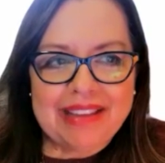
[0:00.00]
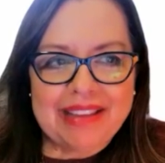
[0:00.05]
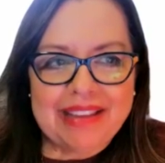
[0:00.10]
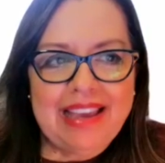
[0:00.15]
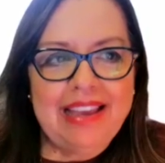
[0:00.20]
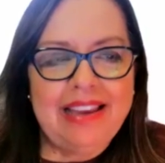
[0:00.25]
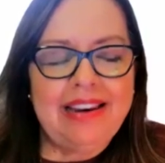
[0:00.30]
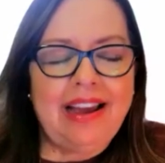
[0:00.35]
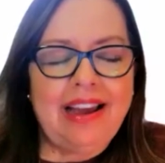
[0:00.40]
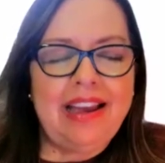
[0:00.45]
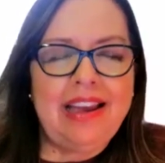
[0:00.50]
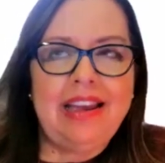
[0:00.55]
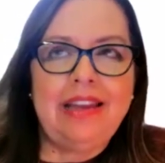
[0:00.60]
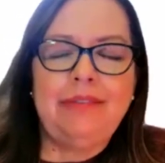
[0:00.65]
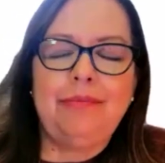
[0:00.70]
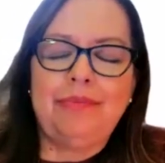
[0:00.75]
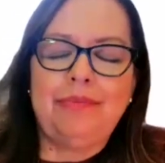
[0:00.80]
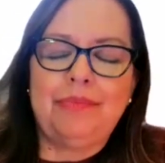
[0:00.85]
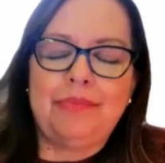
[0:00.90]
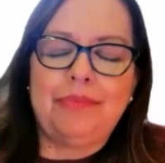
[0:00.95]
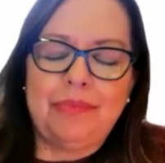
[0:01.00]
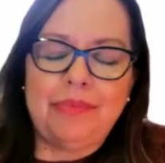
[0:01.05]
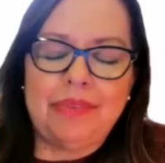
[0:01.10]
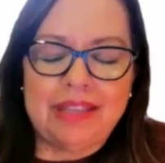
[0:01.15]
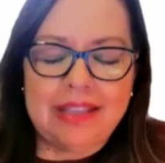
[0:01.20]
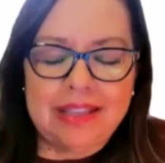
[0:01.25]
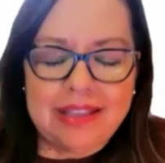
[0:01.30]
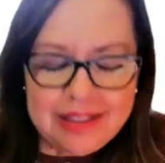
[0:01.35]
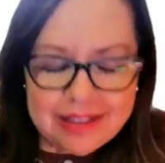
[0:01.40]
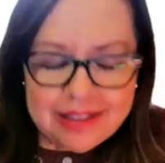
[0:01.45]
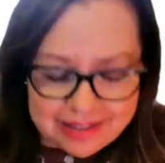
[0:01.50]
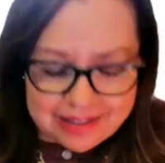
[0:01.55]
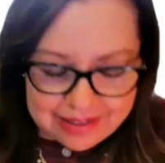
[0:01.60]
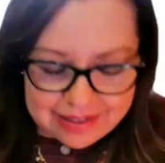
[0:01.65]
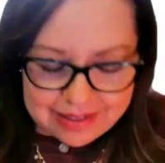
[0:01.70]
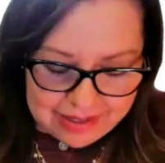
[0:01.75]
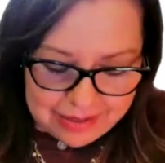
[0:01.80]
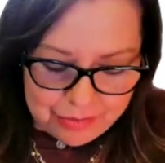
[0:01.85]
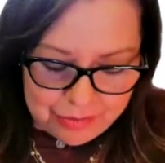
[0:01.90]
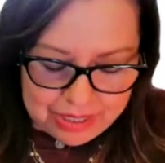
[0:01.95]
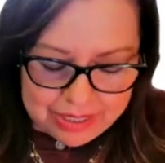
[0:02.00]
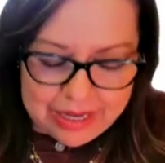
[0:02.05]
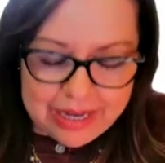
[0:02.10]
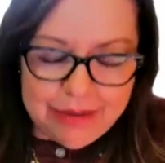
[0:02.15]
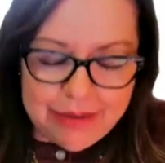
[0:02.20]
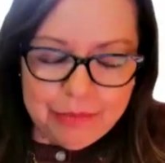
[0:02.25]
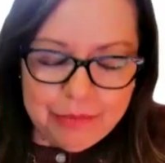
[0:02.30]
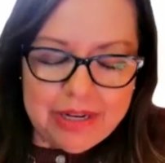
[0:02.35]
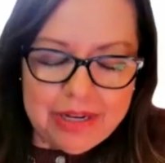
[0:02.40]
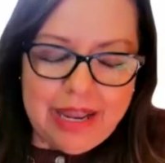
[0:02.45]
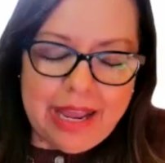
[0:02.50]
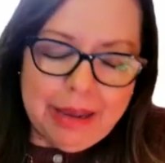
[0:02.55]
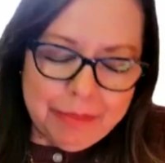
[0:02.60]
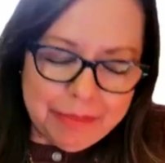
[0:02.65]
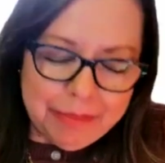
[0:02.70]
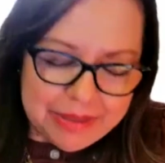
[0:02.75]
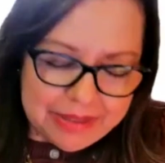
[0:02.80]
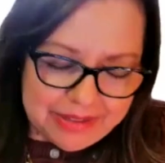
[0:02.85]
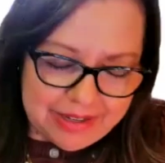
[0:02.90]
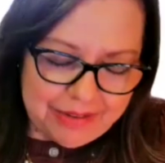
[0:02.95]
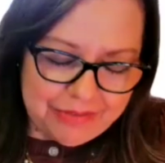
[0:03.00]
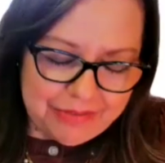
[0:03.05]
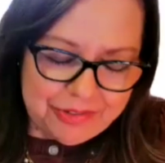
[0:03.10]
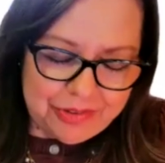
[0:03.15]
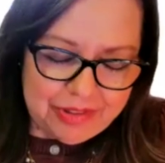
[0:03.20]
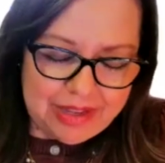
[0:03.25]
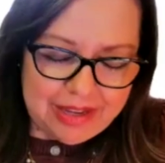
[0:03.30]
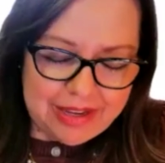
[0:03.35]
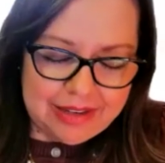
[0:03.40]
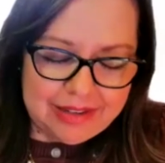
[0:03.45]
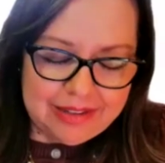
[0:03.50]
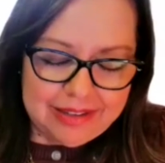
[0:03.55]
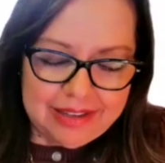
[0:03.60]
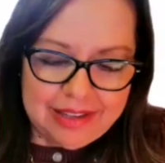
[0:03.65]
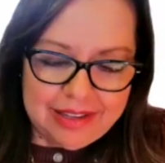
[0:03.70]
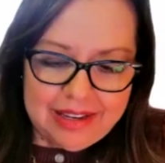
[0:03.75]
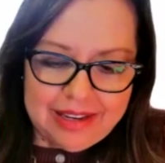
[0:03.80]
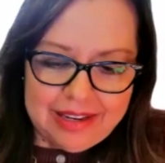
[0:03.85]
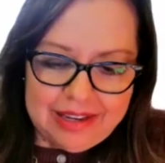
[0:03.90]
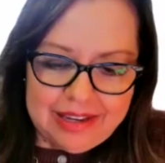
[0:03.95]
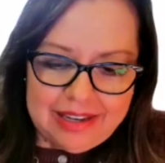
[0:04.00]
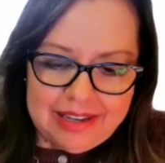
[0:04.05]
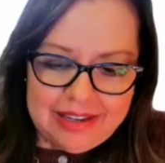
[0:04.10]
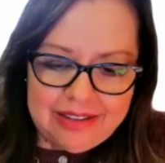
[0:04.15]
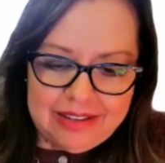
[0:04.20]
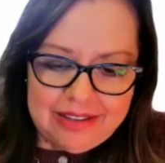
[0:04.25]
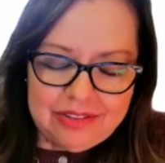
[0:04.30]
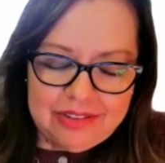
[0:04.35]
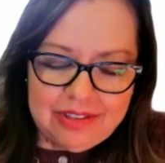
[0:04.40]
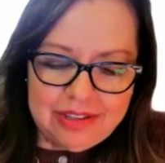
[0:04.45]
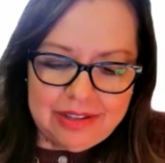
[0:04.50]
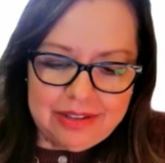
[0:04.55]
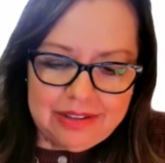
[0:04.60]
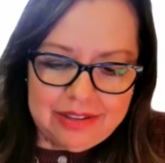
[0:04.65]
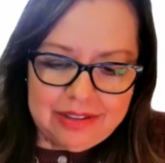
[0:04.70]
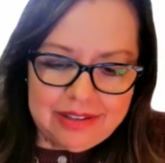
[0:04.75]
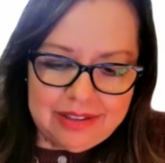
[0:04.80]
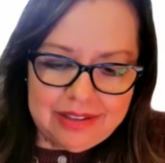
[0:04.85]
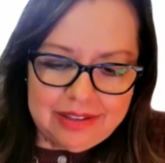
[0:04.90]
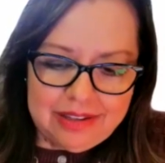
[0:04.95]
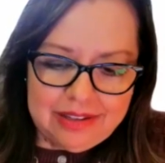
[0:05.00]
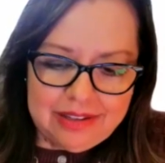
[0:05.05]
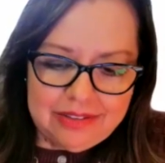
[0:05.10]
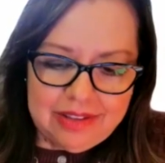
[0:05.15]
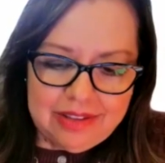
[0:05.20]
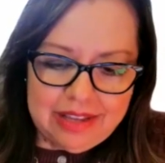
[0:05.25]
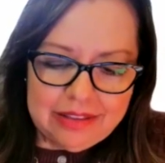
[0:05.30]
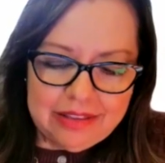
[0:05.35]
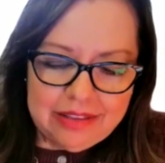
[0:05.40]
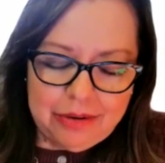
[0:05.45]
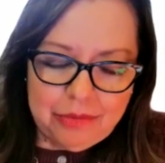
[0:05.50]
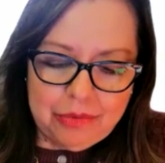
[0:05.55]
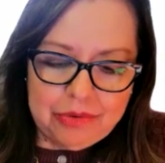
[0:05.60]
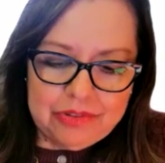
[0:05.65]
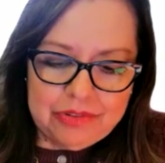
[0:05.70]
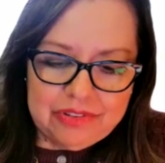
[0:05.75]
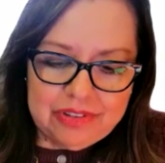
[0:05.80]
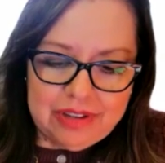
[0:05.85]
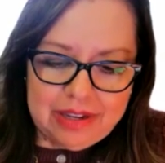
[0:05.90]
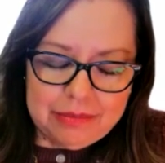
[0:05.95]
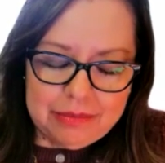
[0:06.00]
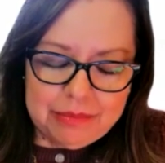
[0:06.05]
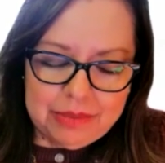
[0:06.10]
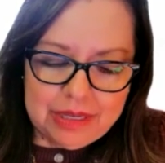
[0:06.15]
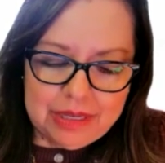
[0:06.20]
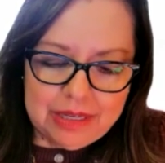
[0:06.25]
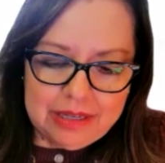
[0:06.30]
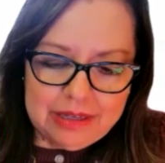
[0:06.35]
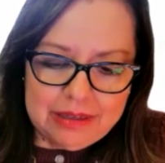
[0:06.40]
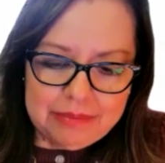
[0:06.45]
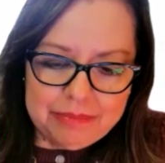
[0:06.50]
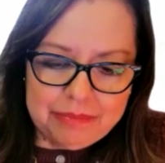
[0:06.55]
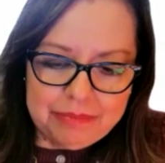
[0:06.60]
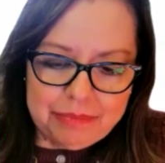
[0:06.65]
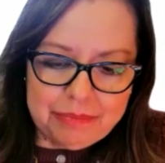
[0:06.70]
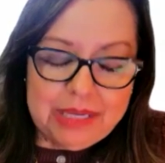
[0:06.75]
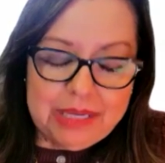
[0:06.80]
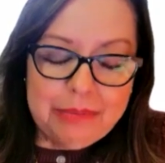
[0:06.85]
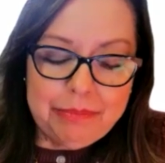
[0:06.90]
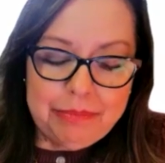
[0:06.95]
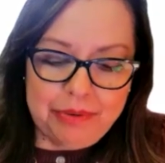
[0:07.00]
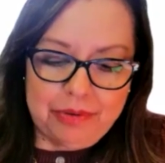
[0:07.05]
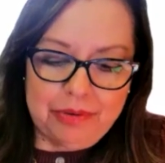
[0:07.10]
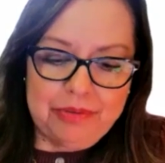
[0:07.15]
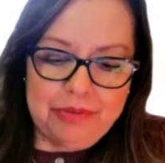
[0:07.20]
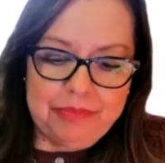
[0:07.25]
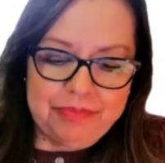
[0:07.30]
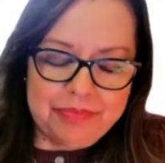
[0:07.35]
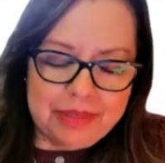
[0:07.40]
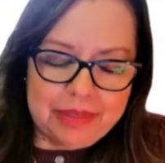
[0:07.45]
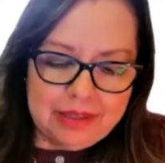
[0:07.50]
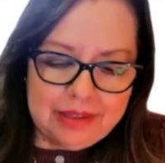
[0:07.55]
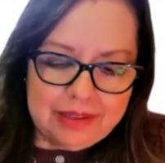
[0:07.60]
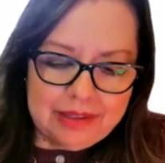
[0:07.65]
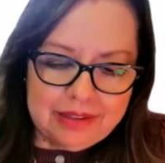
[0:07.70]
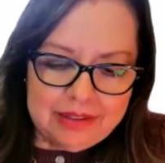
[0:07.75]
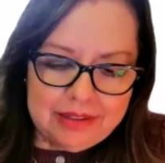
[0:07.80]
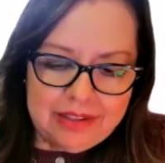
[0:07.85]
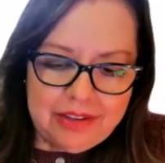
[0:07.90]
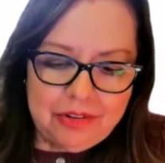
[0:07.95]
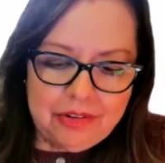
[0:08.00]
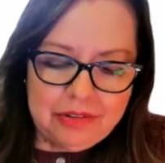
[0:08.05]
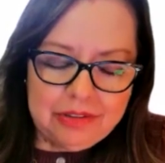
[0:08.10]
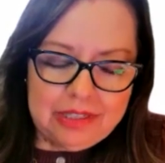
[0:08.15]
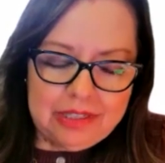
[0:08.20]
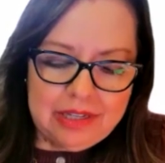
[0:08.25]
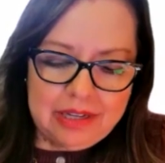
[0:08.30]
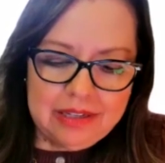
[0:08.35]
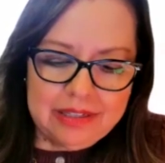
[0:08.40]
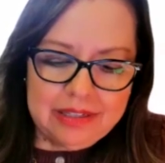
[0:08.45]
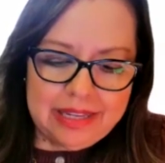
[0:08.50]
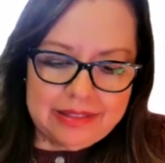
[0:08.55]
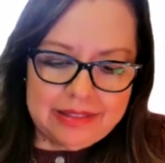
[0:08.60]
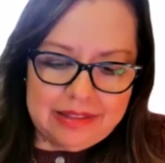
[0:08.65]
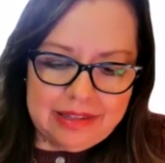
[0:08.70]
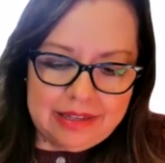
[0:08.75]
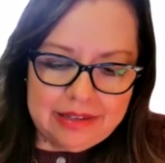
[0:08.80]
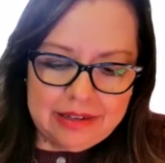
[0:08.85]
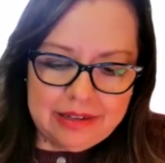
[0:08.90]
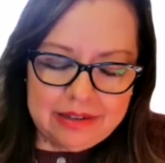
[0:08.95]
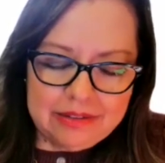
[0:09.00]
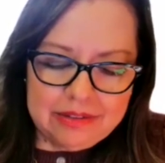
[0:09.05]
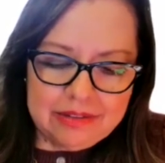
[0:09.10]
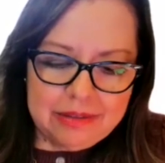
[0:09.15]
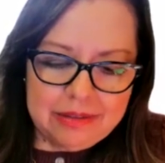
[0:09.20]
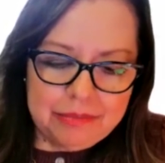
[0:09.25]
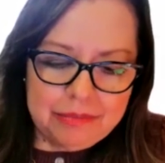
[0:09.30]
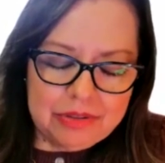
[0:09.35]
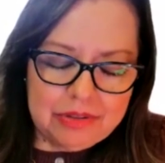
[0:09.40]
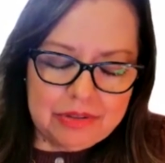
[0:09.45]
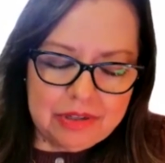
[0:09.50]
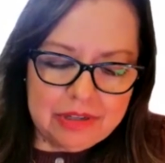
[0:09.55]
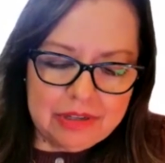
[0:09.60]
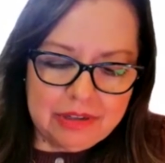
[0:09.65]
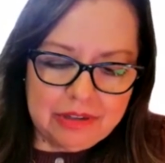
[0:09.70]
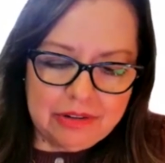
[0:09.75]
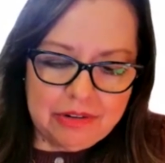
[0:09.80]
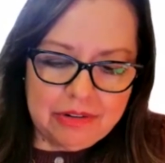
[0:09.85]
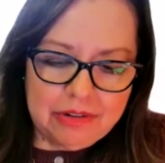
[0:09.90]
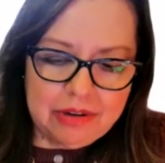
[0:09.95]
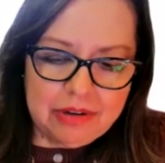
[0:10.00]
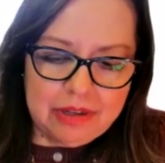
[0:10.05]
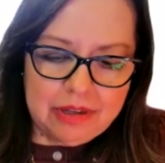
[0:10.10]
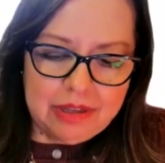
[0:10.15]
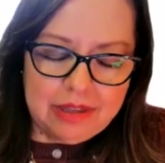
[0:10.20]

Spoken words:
And what happened after that is that there were some people, young Latinas in particular,